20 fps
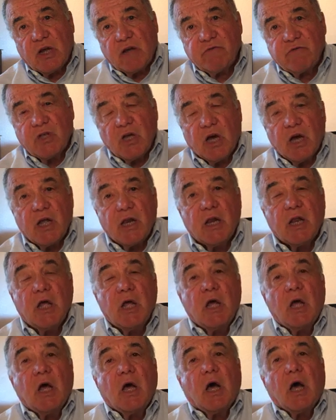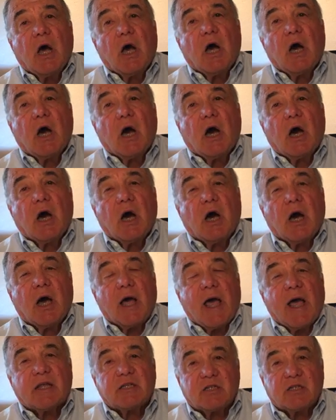I've done
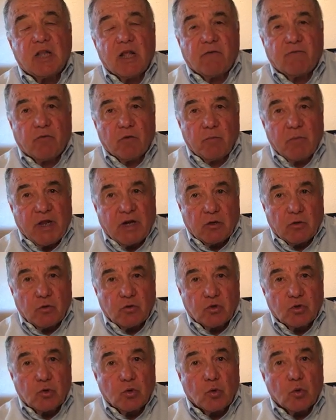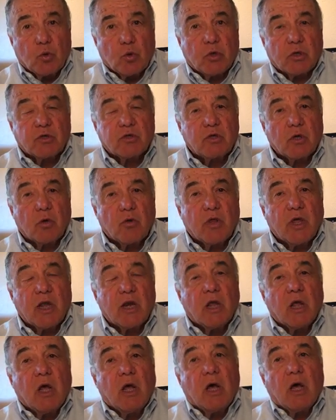at Stanford Medical School, so
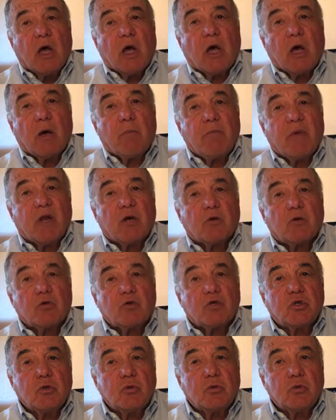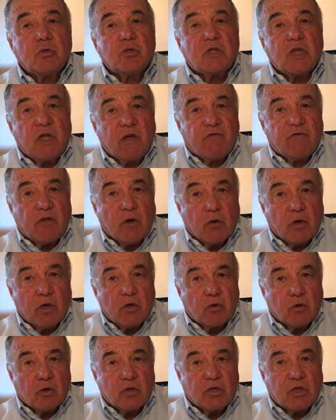that medical students, if they're
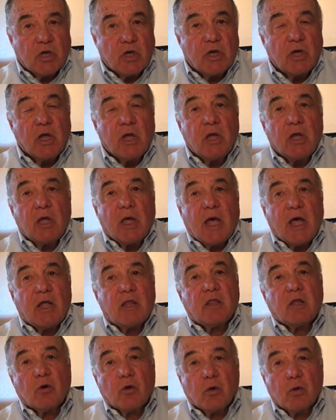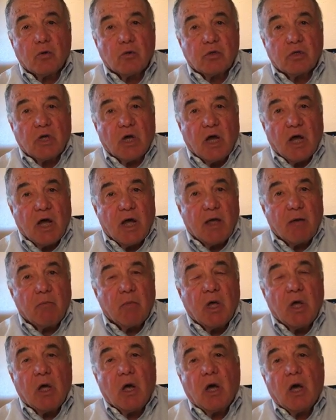interested, at their own
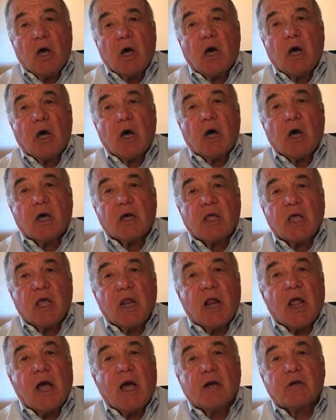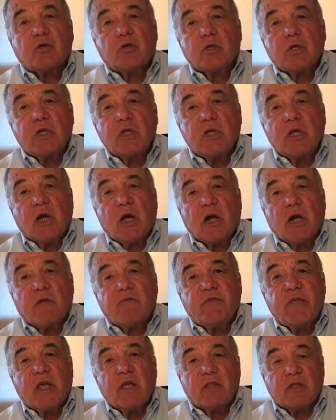time, can actually
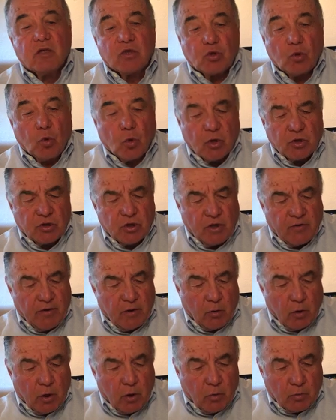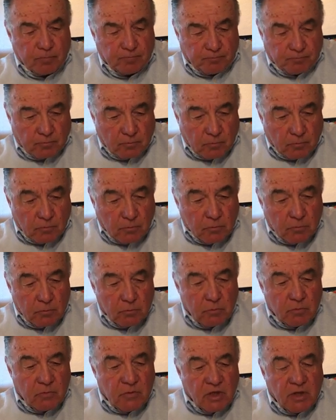take this course on their own.
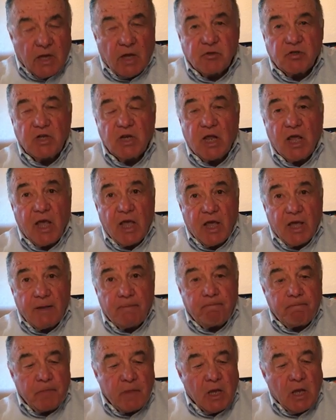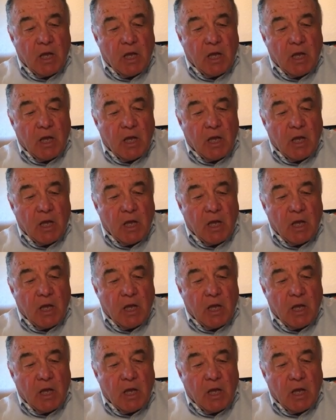Now today,